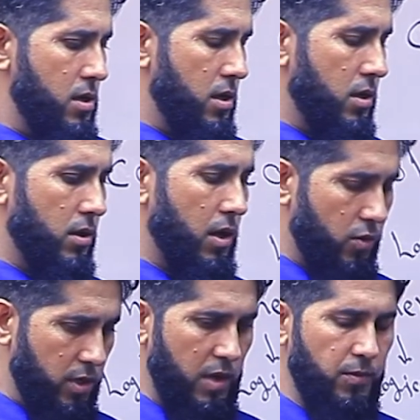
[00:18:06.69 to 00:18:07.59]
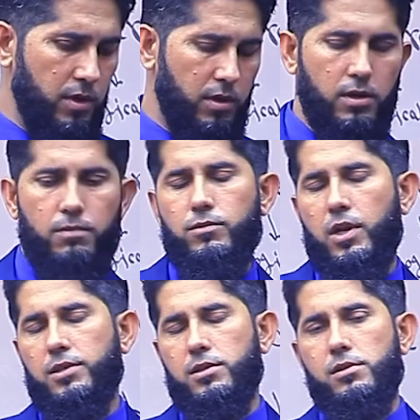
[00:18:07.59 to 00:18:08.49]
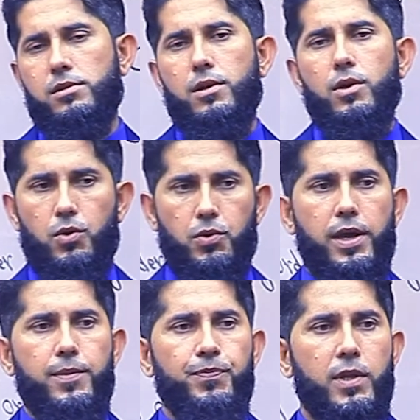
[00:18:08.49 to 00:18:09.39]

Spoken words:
in our coming lessons, okay?